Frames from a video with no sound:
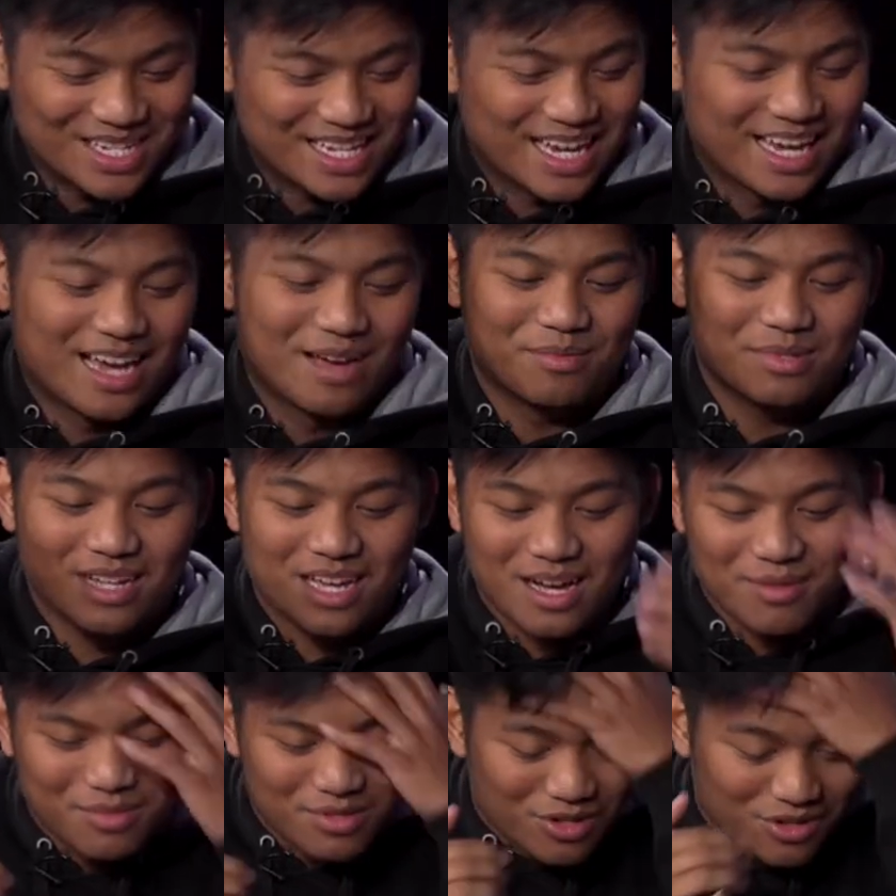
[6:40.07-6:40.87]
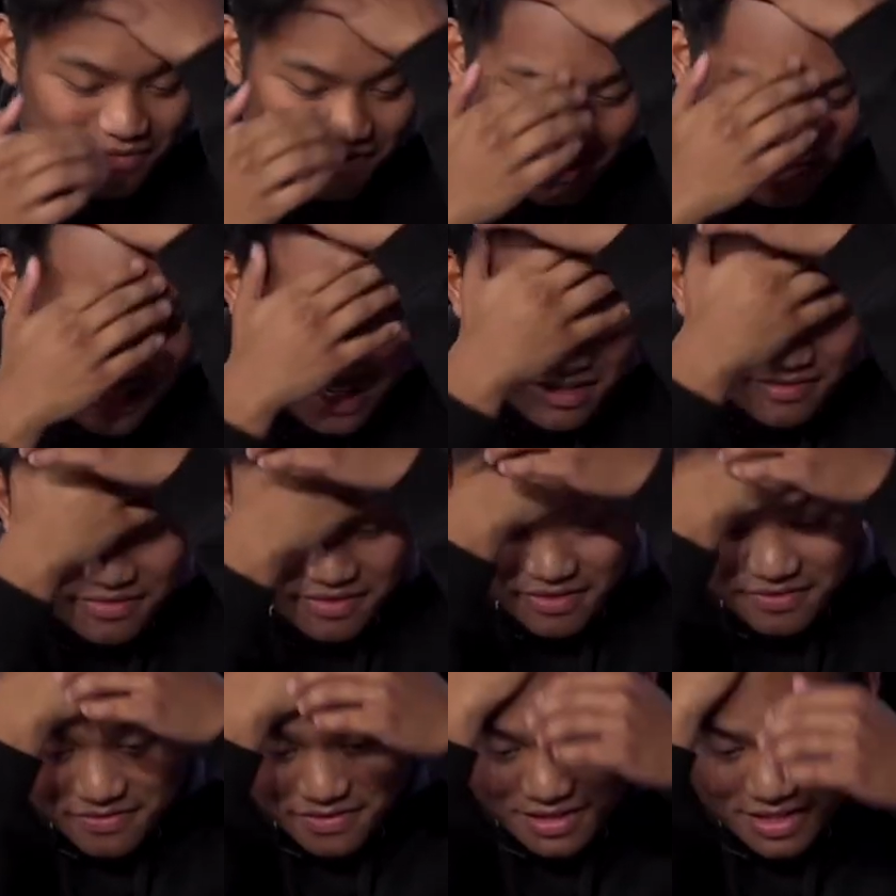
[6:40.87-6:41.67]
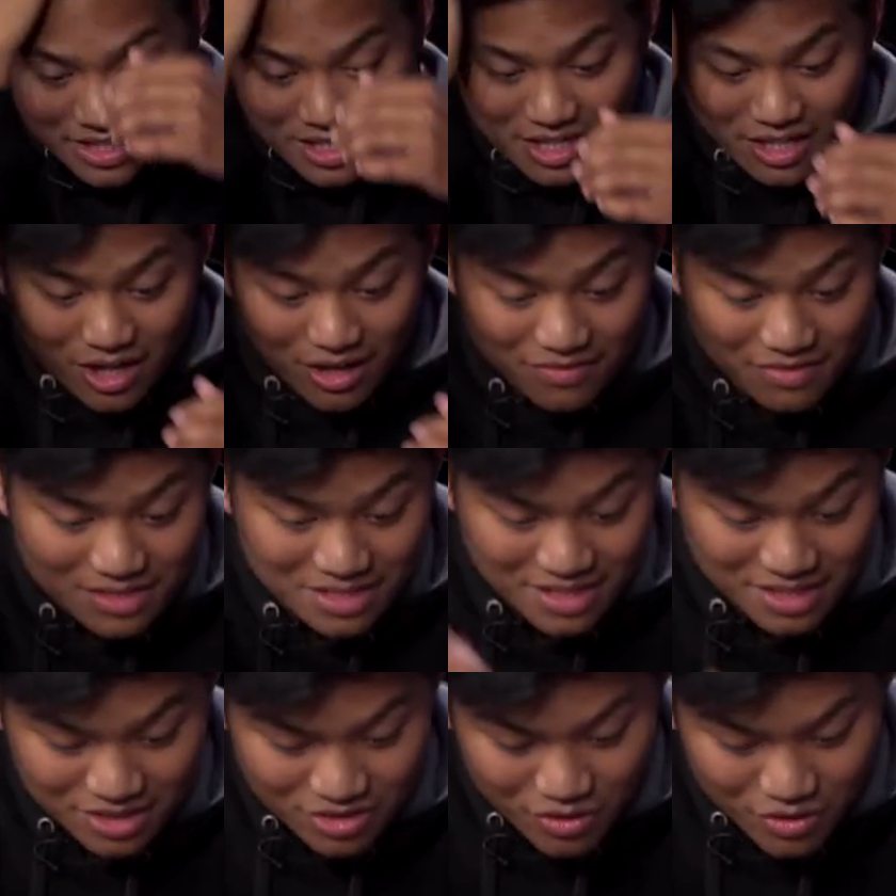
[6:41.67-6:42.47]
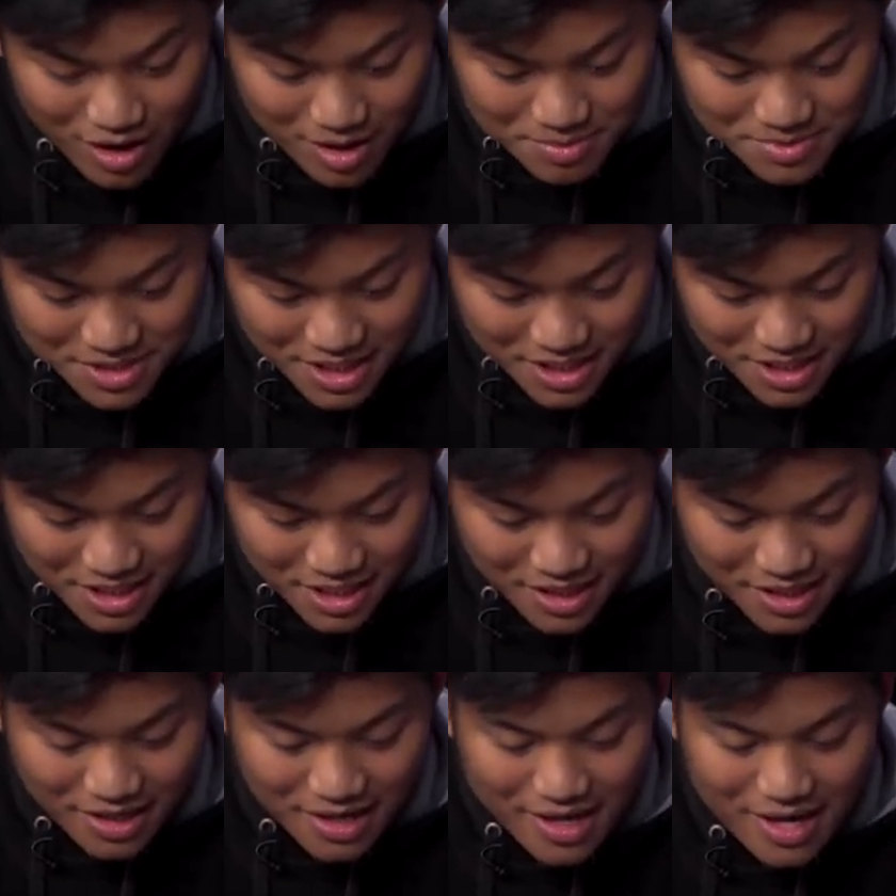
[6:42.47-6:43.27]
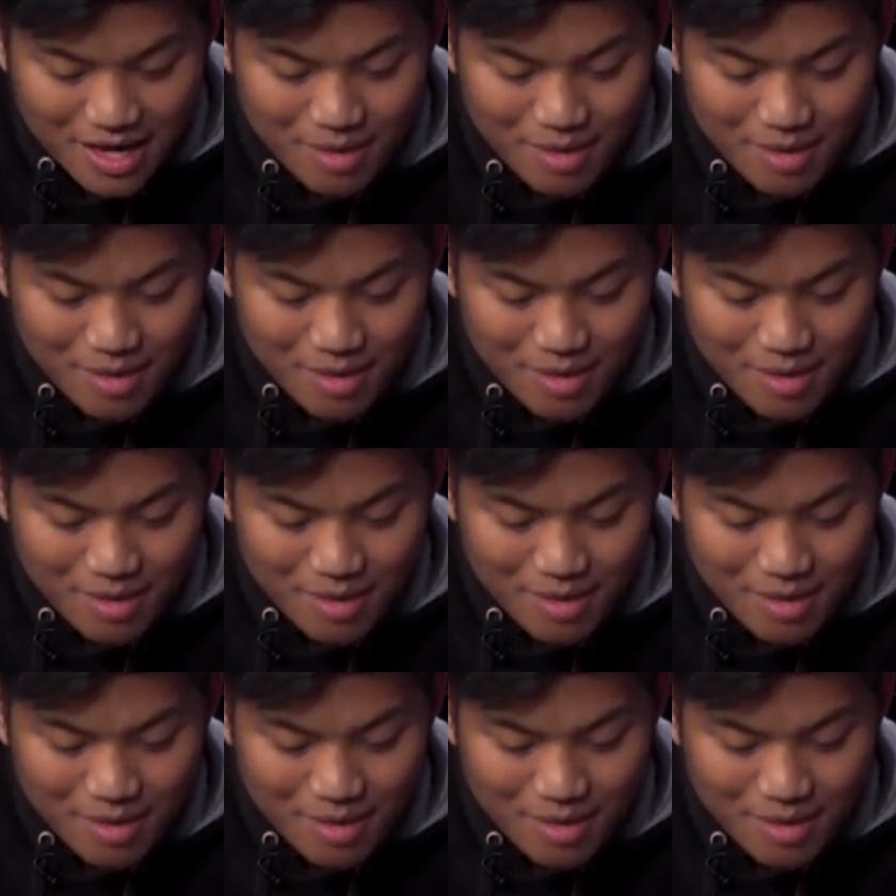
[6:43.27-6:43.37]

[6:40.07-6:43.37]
okay. I'm gonna, I'm gonna go Philadelphia. Philly, obviously, no upset here.